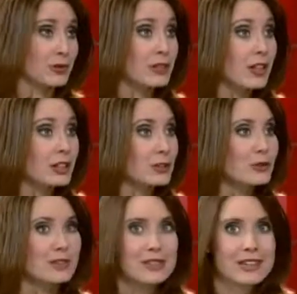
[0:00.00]
It's not like you
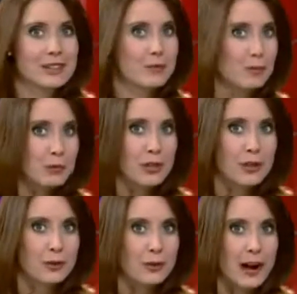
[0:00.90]
can send in boots
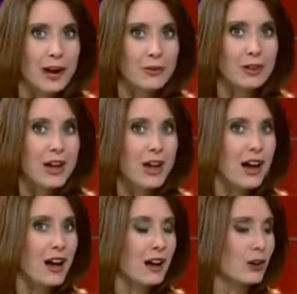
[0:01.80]
on the ground,
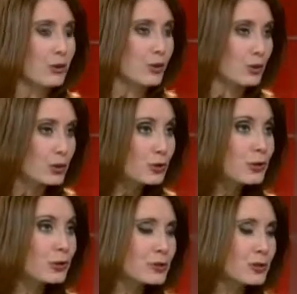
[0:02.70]
right, or
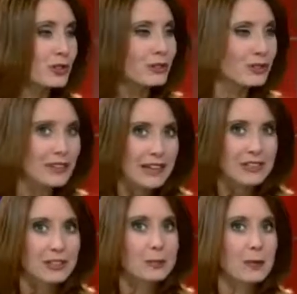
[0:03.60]
troops to get
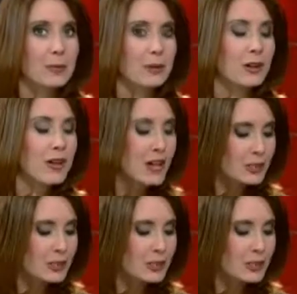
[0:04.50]
these people.